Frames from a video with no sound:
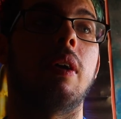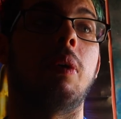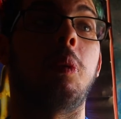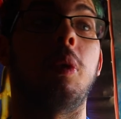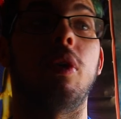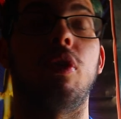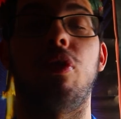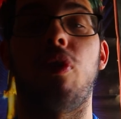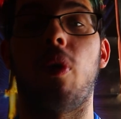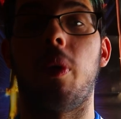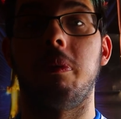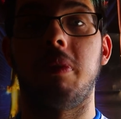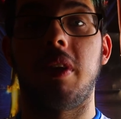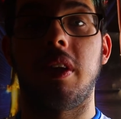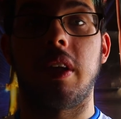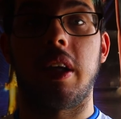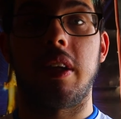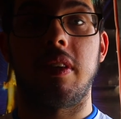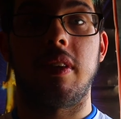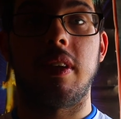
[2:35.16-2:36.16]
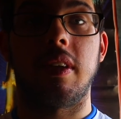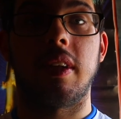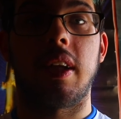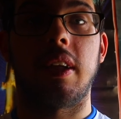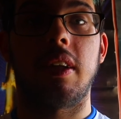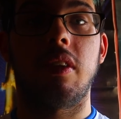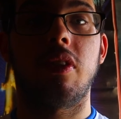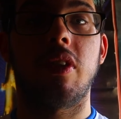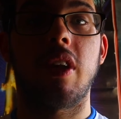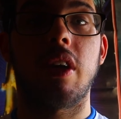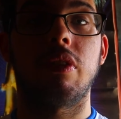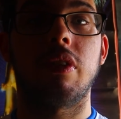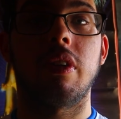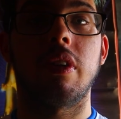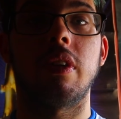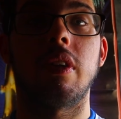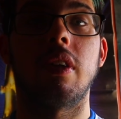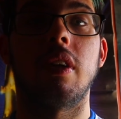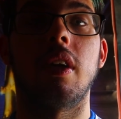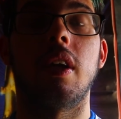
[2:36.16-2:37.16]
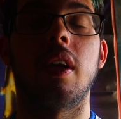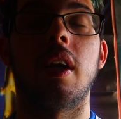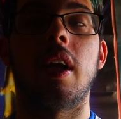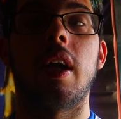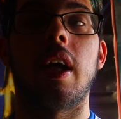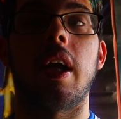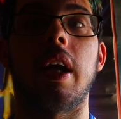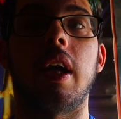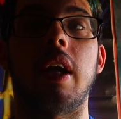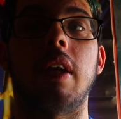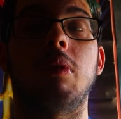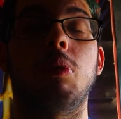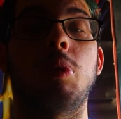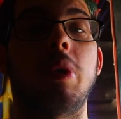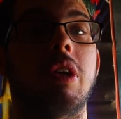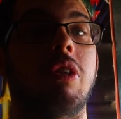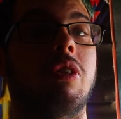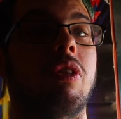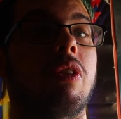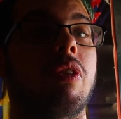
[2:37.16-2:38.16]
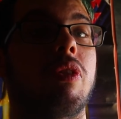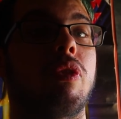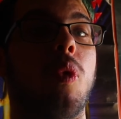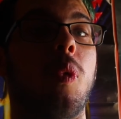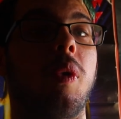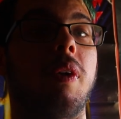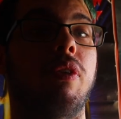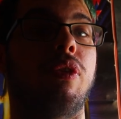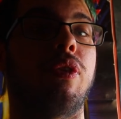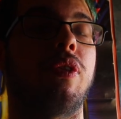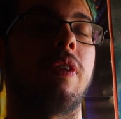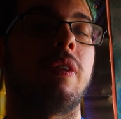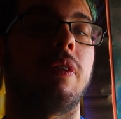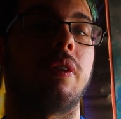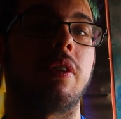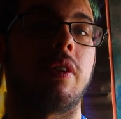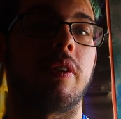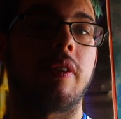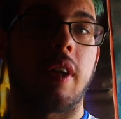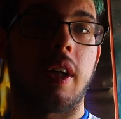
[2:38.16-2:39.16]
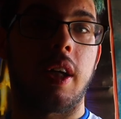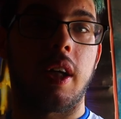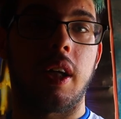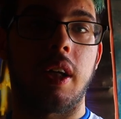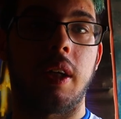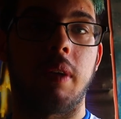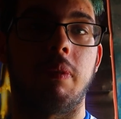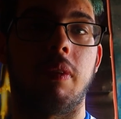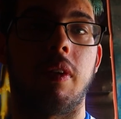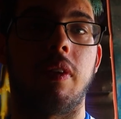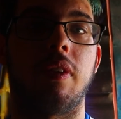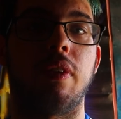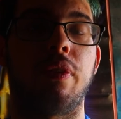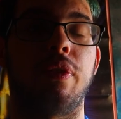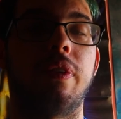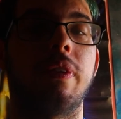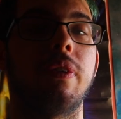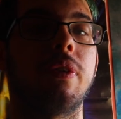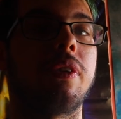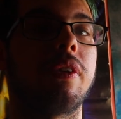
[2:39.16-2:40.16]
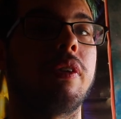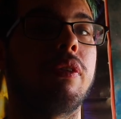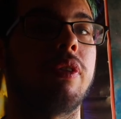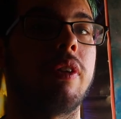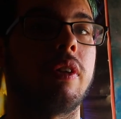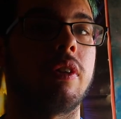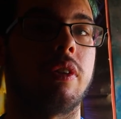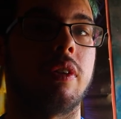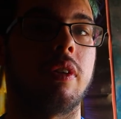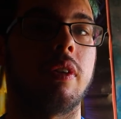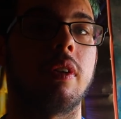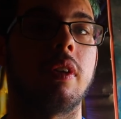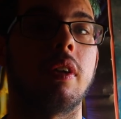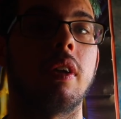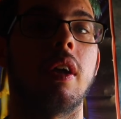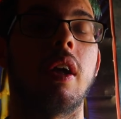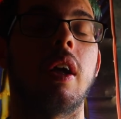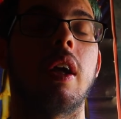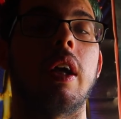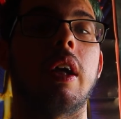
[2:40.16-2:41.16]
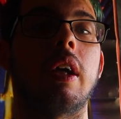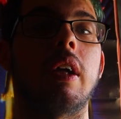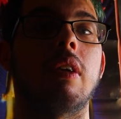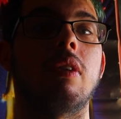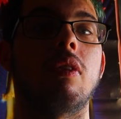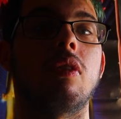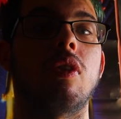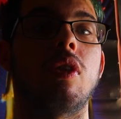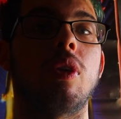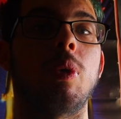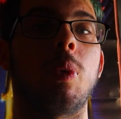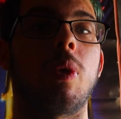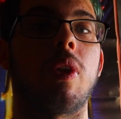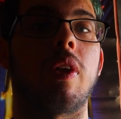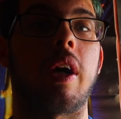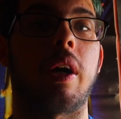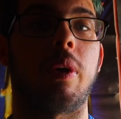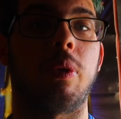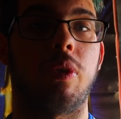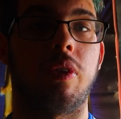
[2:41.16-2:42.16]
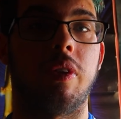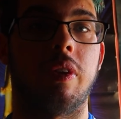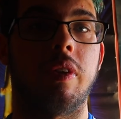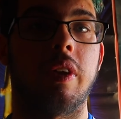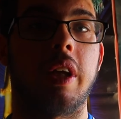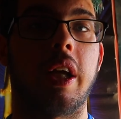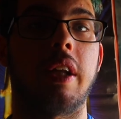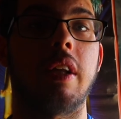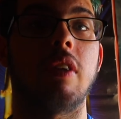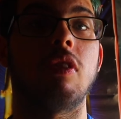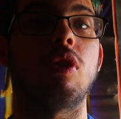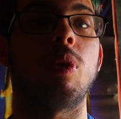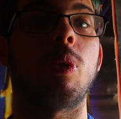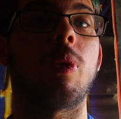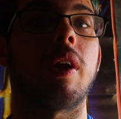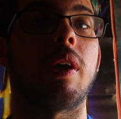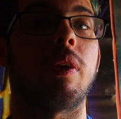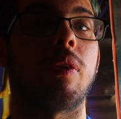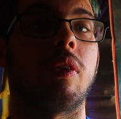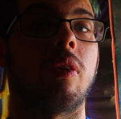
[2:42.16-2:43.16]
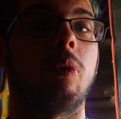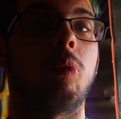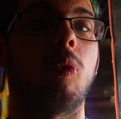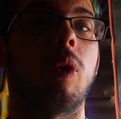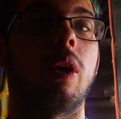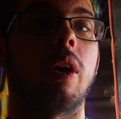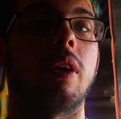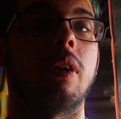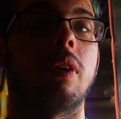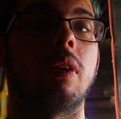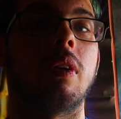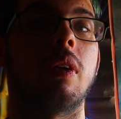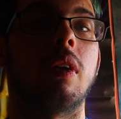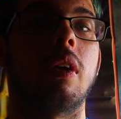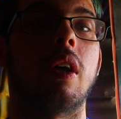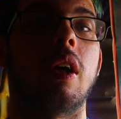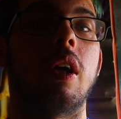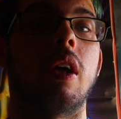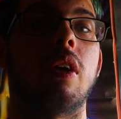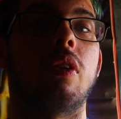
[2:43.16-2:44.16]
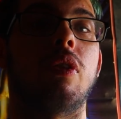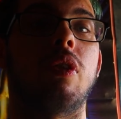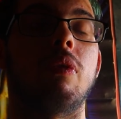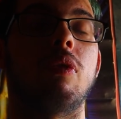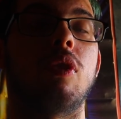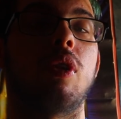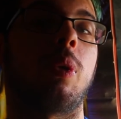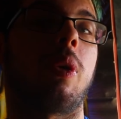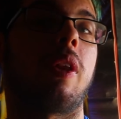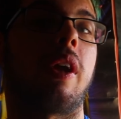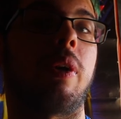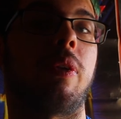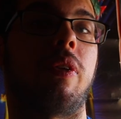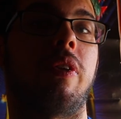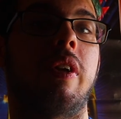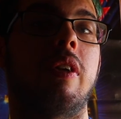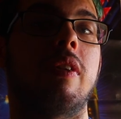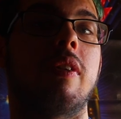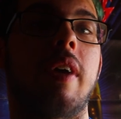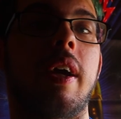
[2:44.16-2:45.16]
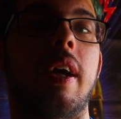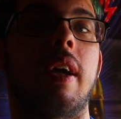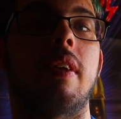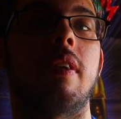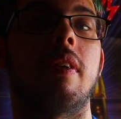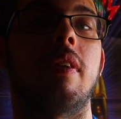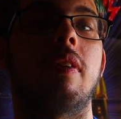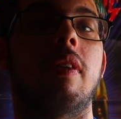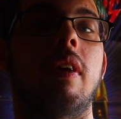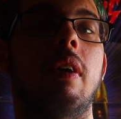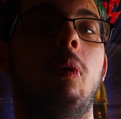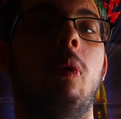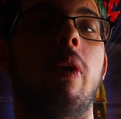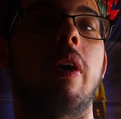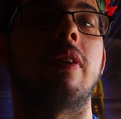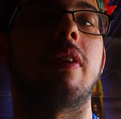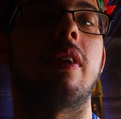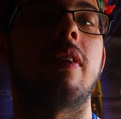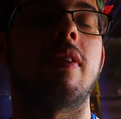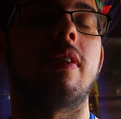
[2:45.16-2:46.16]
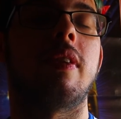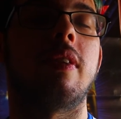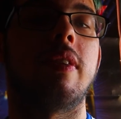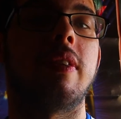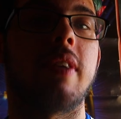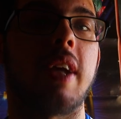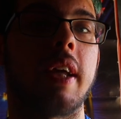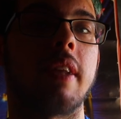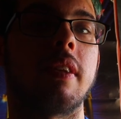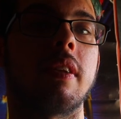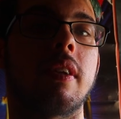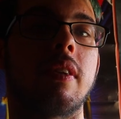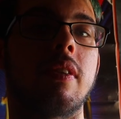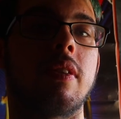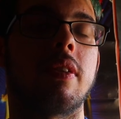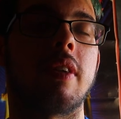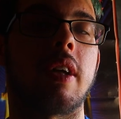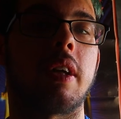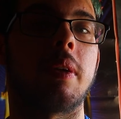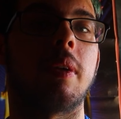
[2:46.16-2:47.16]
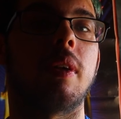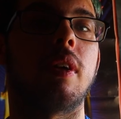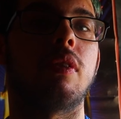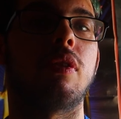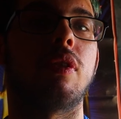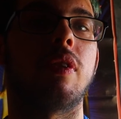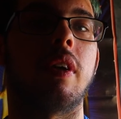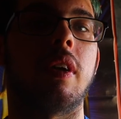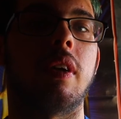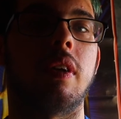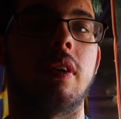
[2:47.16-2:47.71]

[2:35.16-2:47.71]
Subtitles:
was formed in 1997 and reached for the first time the first division in 2000. And in 2001, from 2010, they won the 10 consecutive